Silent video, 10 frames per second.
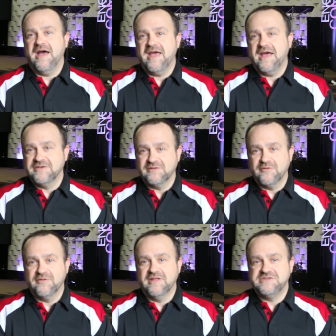I had to
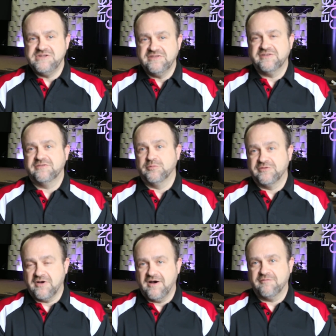learn that Jesus
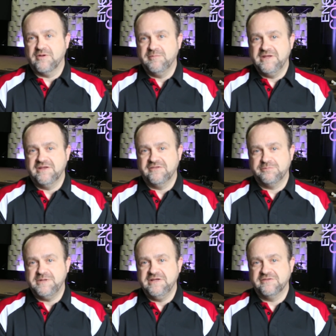was offering me
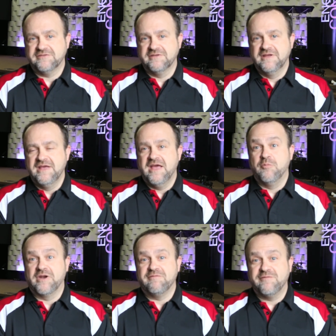His peace.
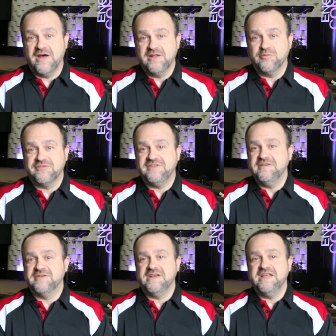And when I finally
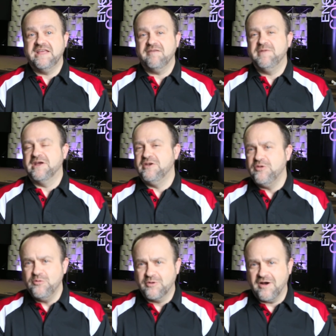received it, He gave me a
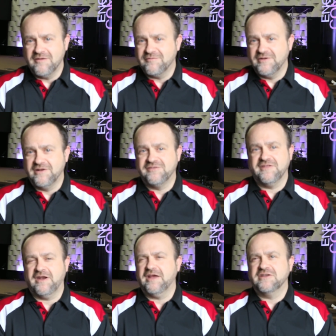new
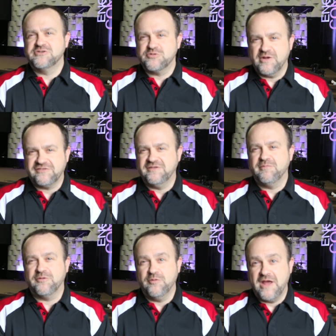confidence that I could trust
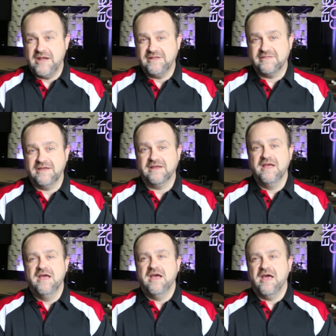Him through anything,
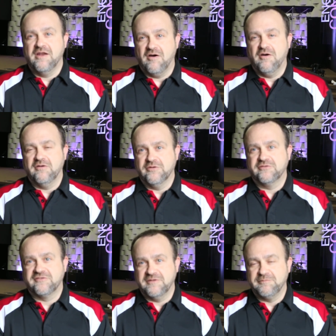and all
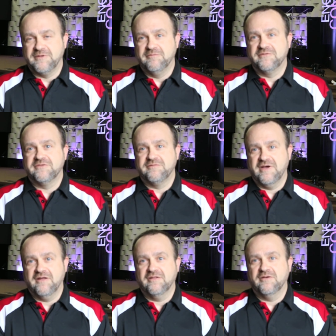those symptoms
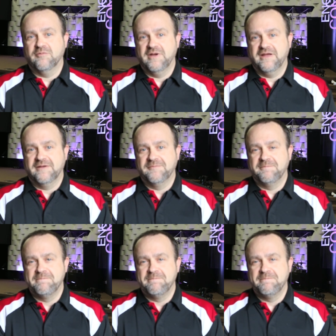fell away.